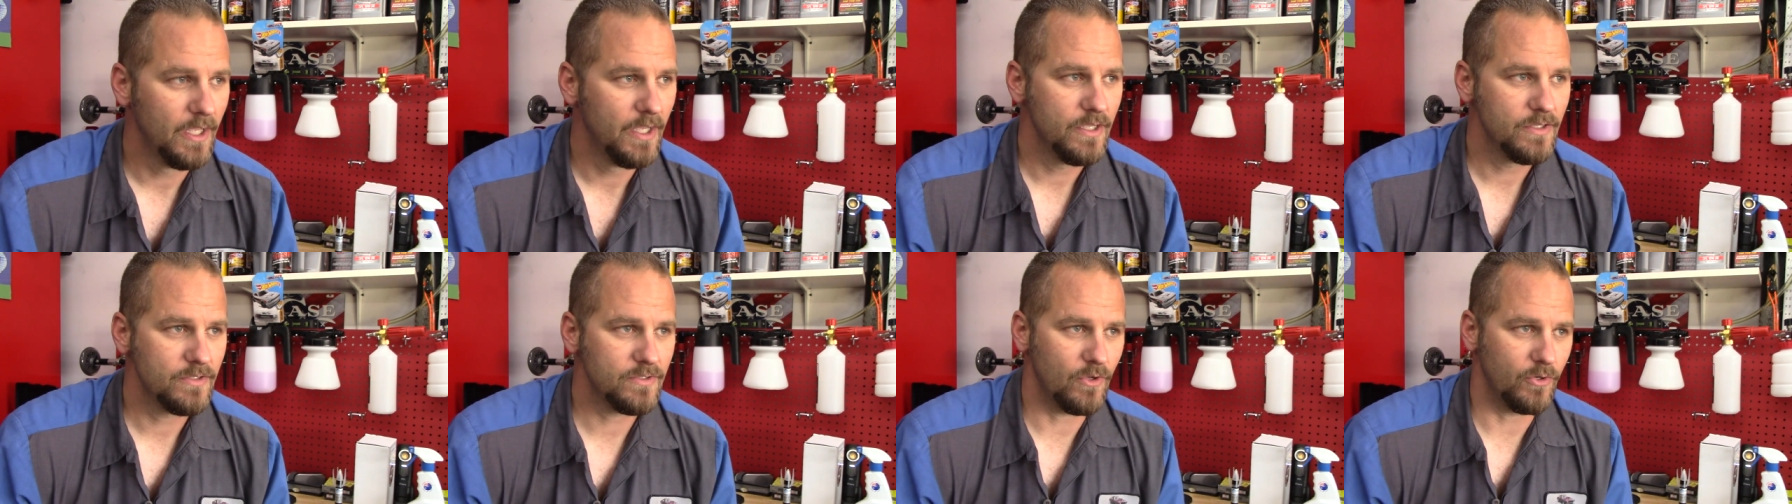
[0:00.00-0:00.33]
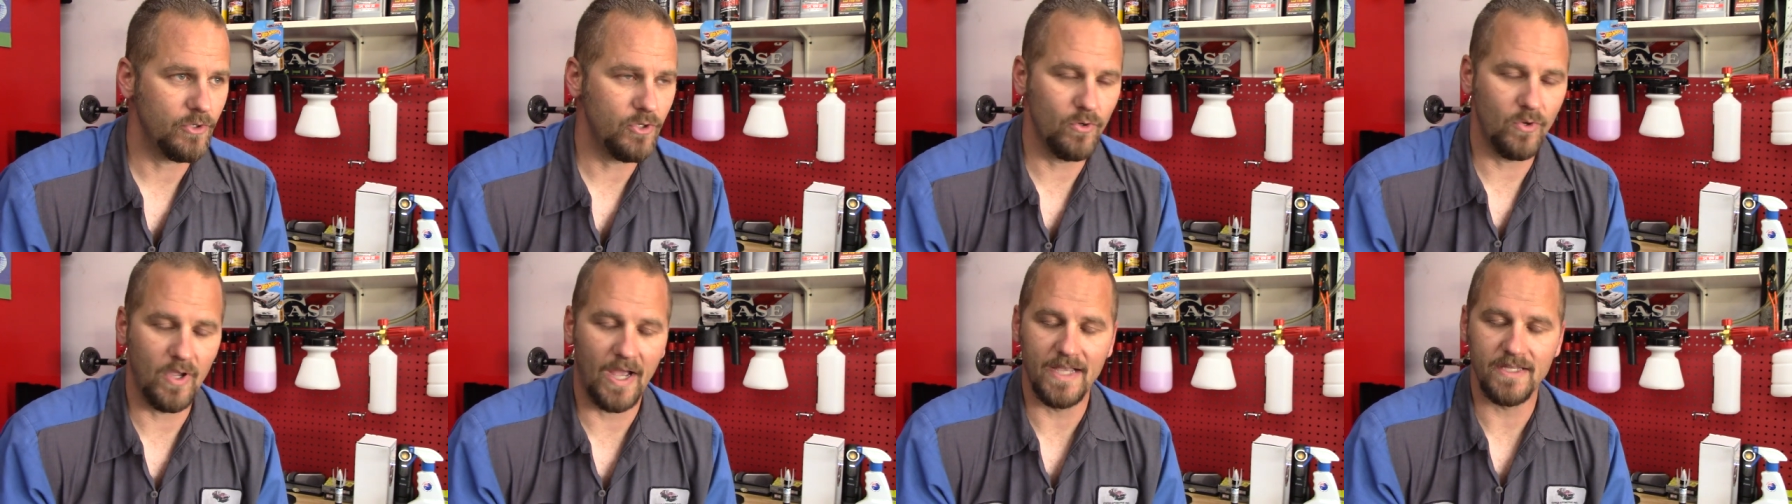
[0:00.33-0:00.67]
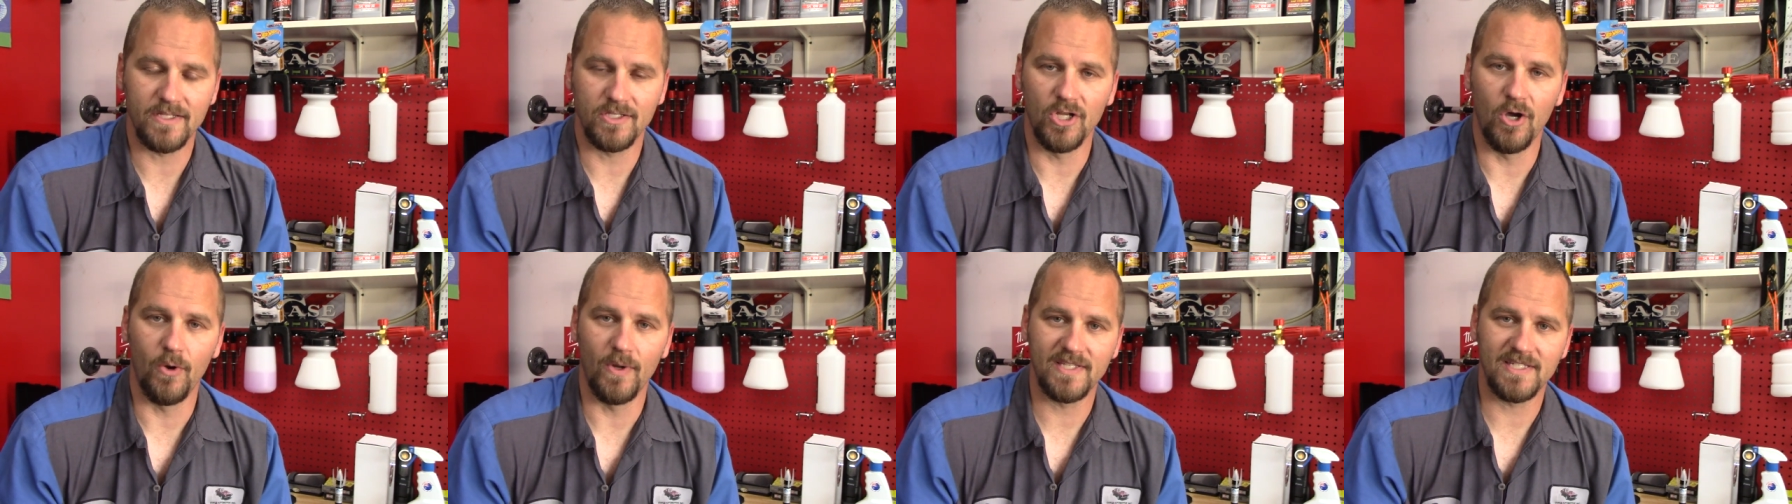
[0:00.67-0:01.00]
So you
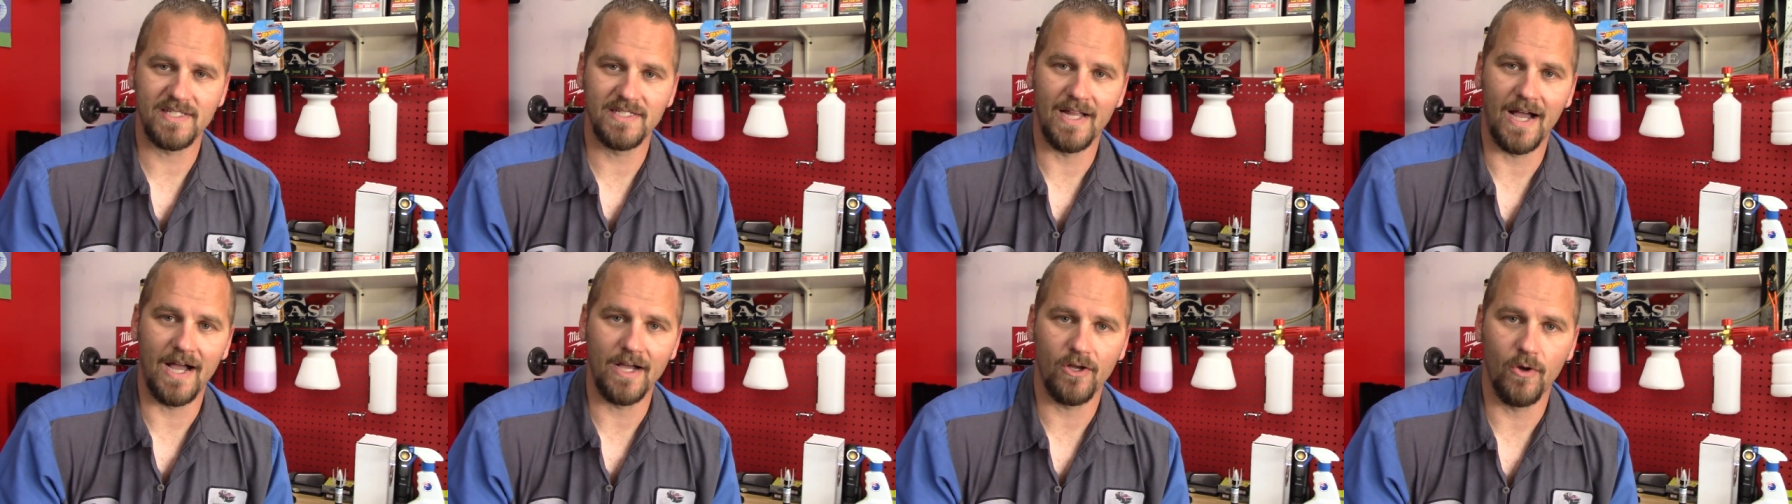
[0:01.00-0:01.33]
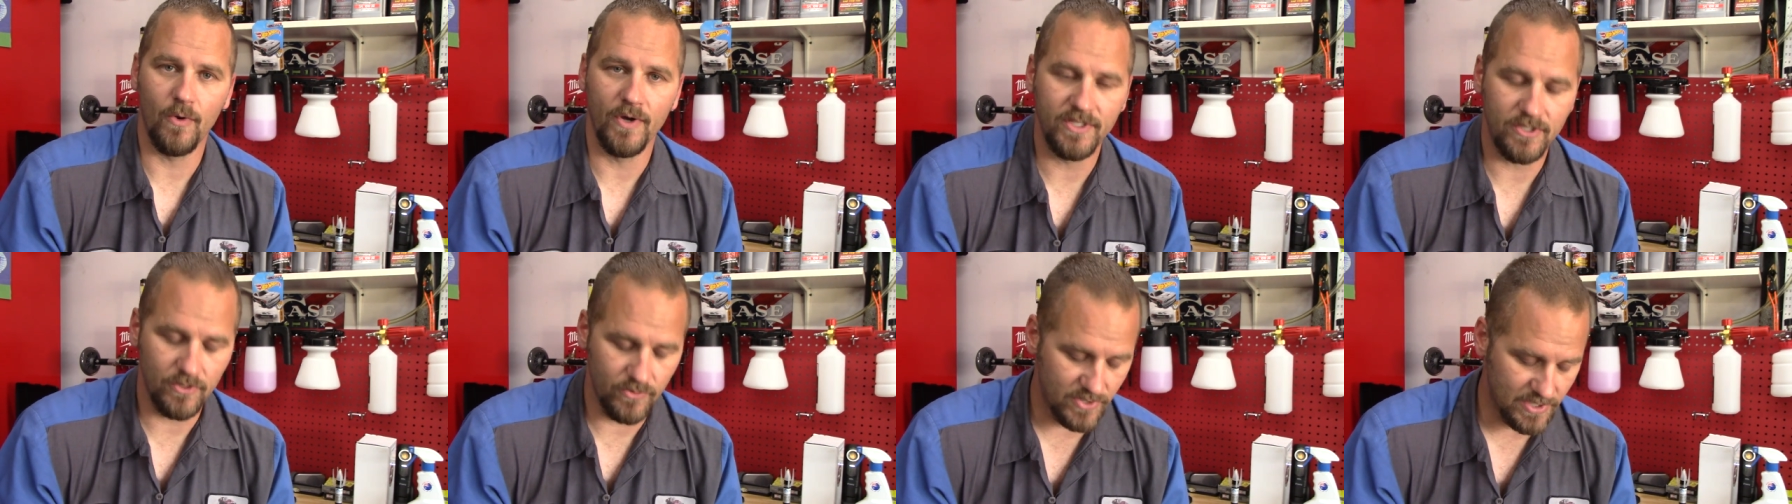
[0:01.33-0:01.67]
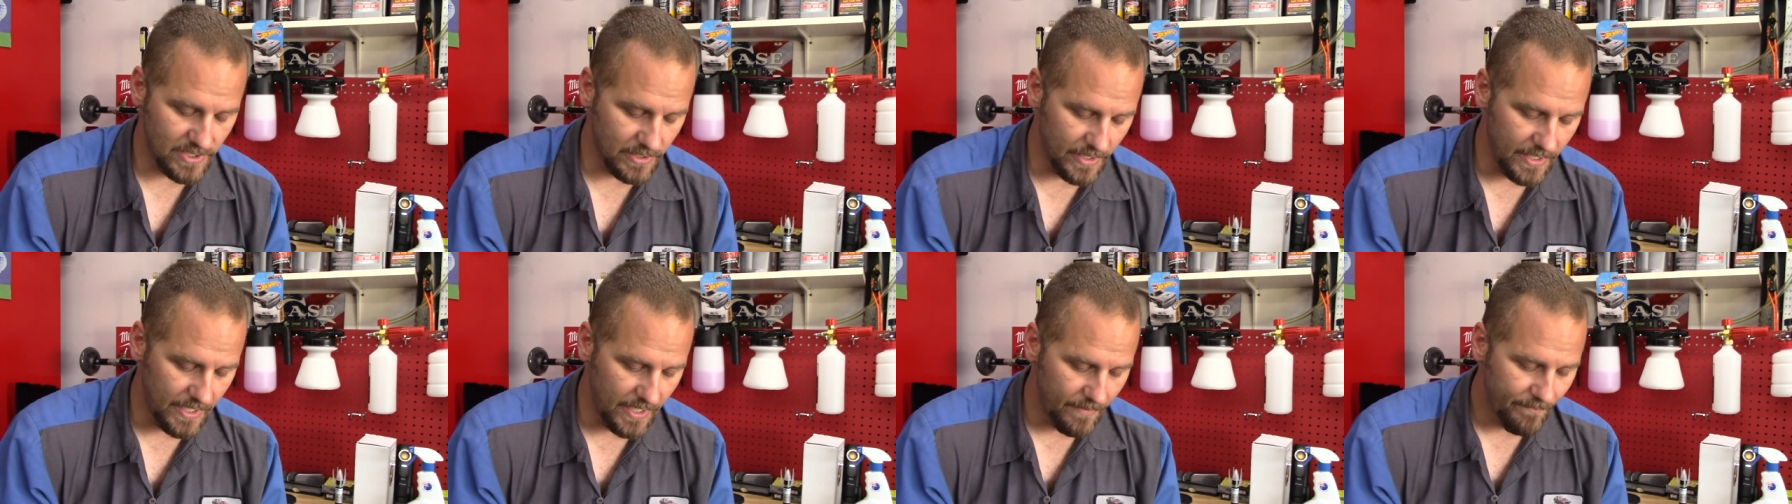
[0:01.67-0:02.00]
guys know it's not going to
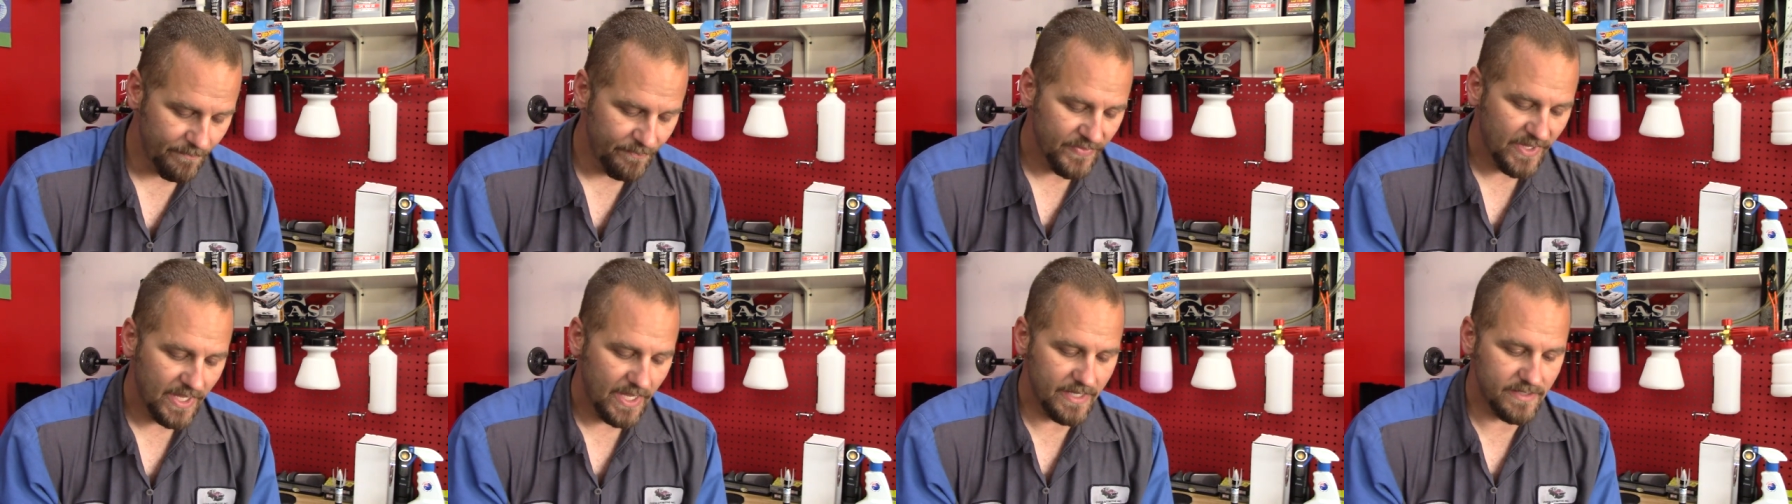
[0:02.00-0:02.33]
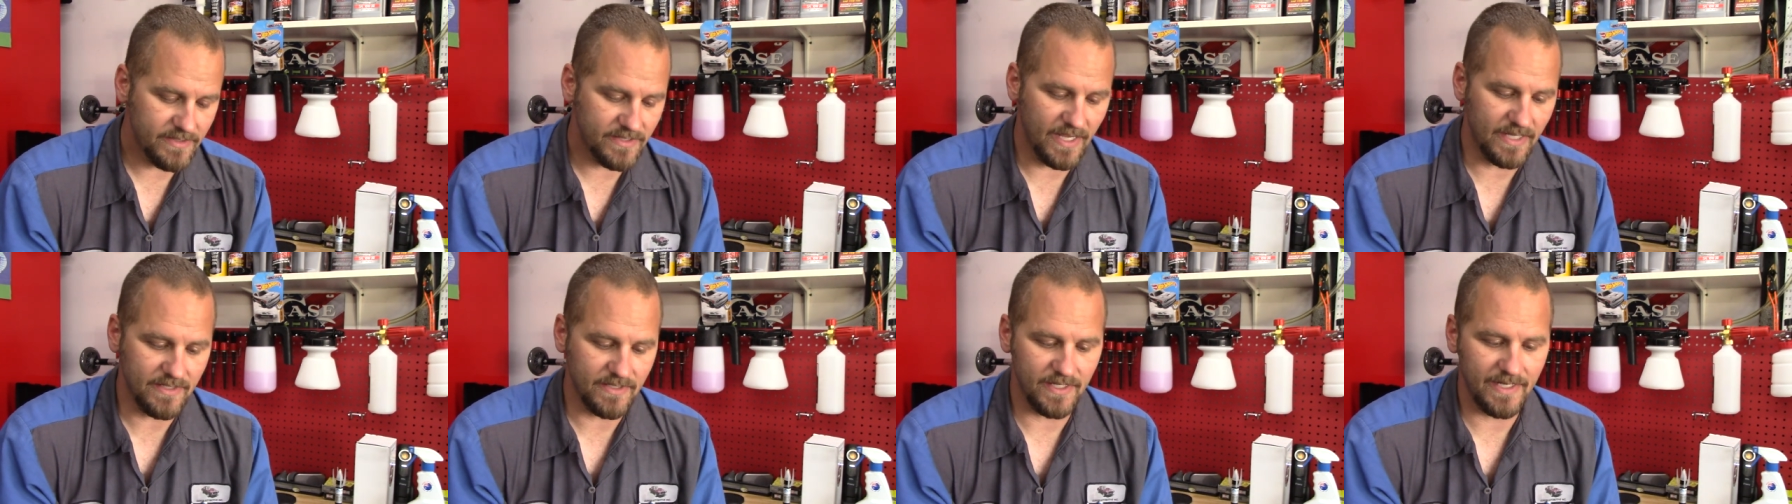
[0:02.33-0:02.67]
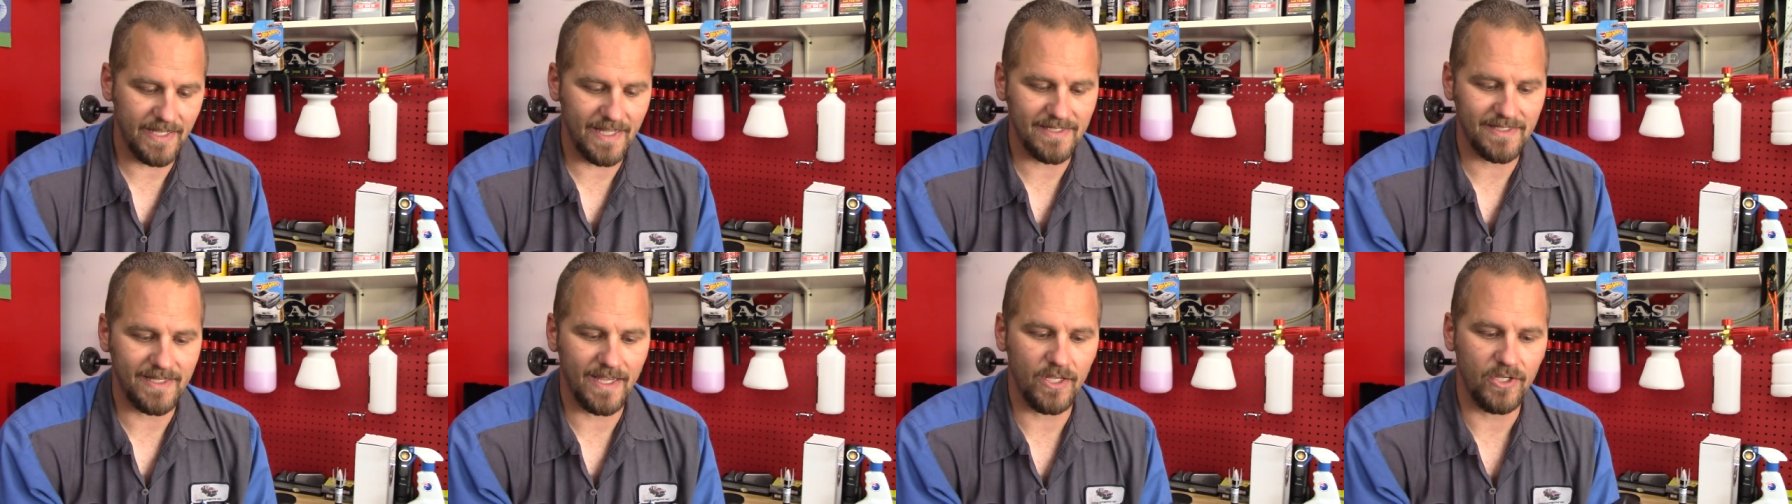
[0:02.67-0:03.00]
sling. It says it
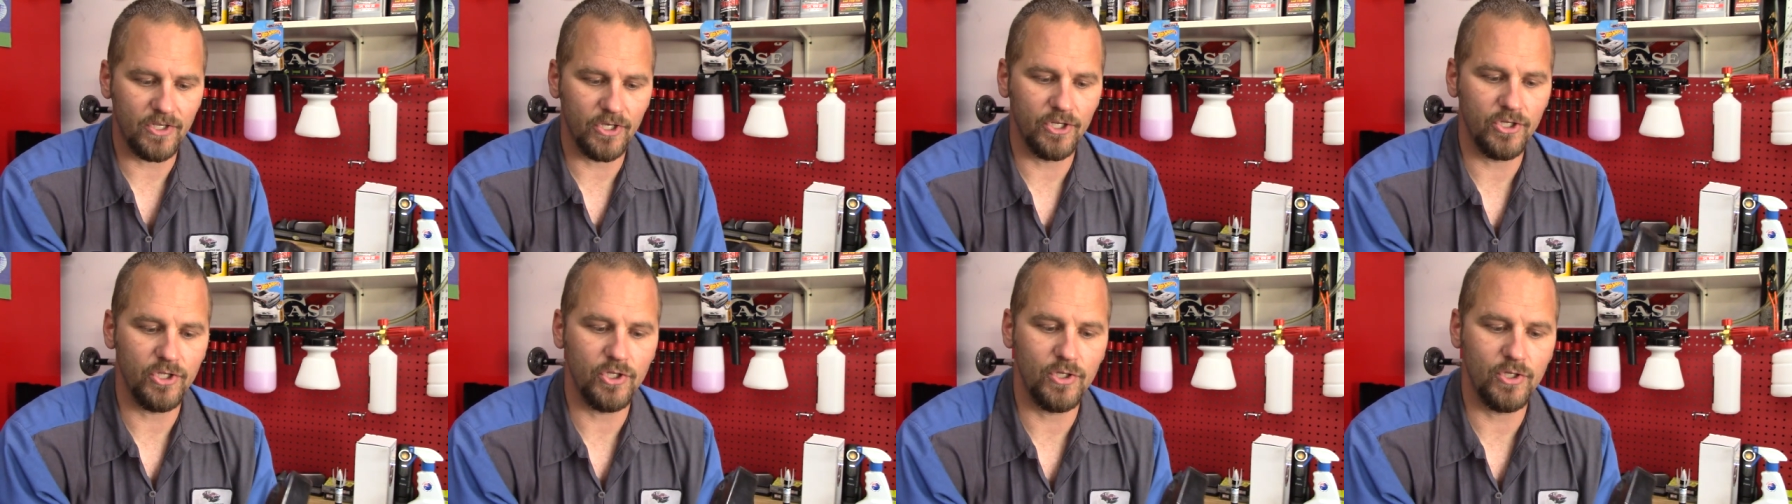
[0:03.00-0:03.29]
is a good